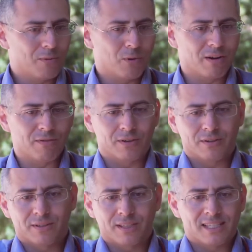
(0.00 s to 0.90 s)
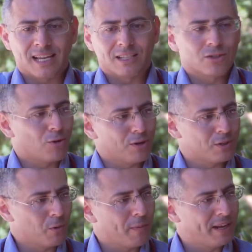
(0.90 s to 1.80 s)
whatever sad stories
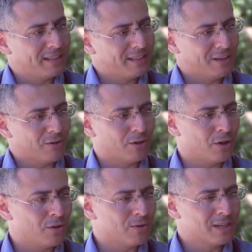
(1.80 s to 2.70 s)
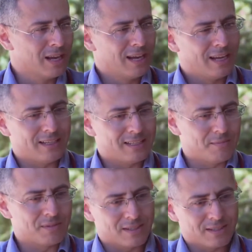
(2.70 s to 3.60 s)
we might hear in the news, it
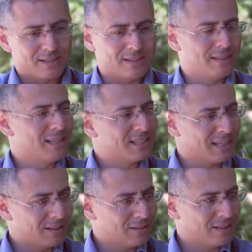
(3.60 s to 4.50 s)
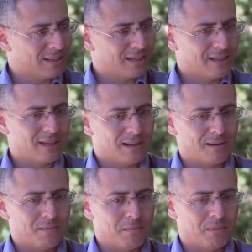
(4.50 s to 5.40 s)
seems distant.
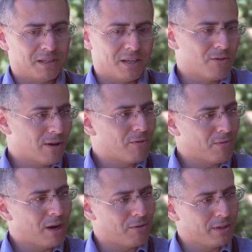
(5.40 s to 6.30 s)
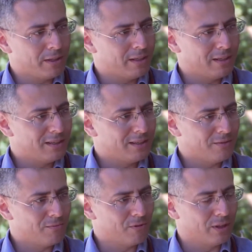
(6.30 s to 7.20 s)
But here I really
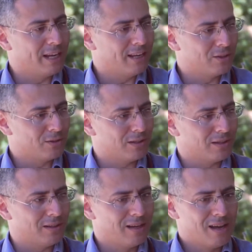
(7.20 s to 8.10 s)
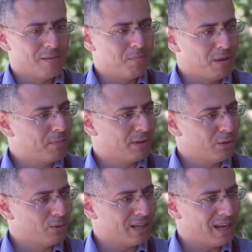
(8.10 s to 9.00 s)
related to the people
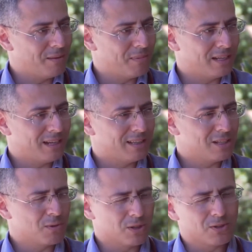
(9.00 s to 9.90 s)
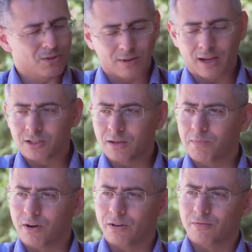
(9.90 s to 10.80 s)
who came, and this was also actually
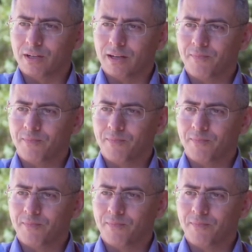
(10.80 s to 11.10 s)
part of the